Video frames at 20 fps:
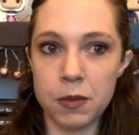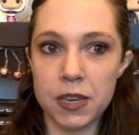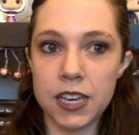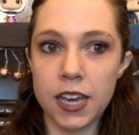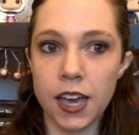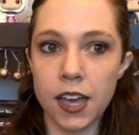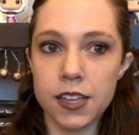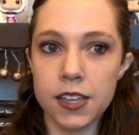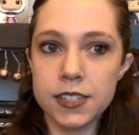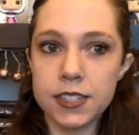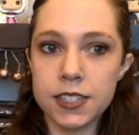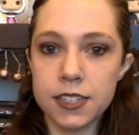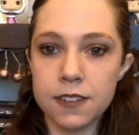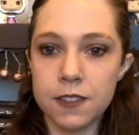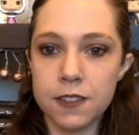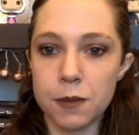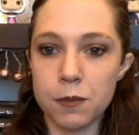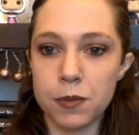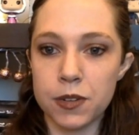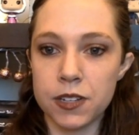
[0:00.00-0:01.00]
because
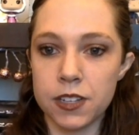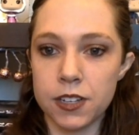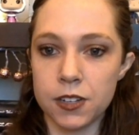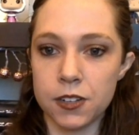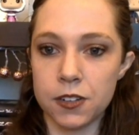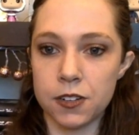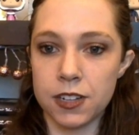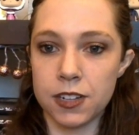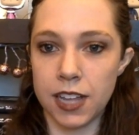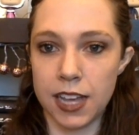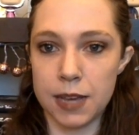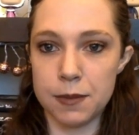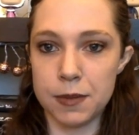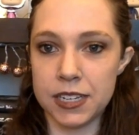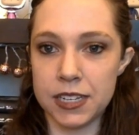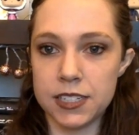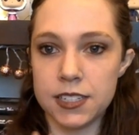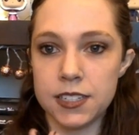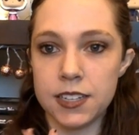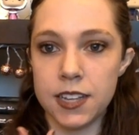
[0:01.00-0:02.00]
of the political
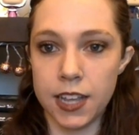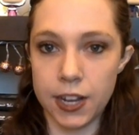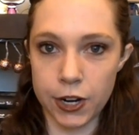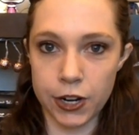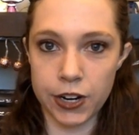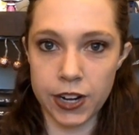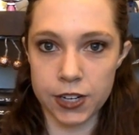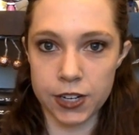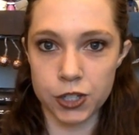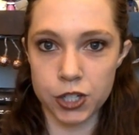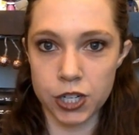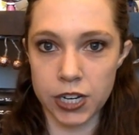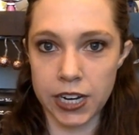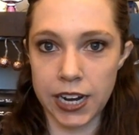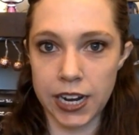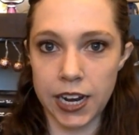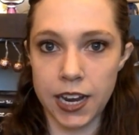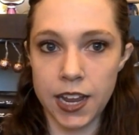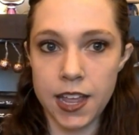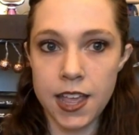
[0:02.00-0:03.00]
climate in our
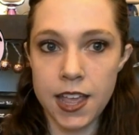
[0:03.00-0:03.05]
country,